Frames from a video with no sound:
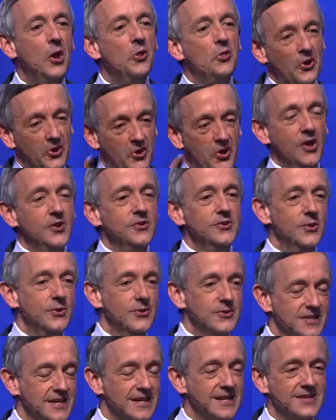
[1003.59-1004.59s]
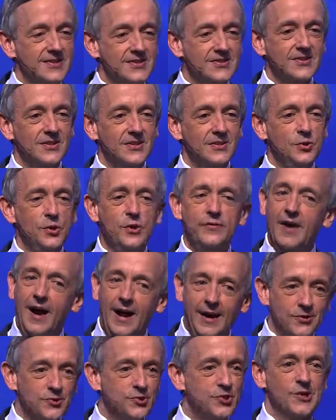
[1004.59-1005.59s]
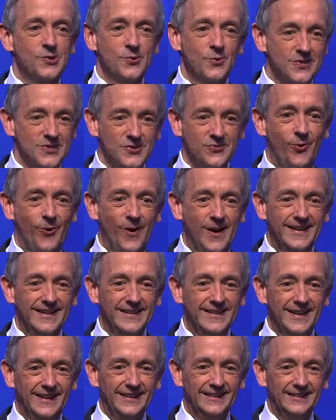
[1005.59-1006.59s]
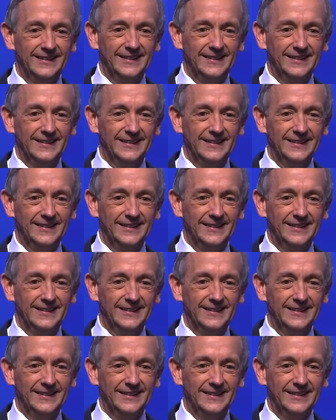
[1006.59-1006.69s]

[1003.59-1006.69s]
The good news is you've got a generous friend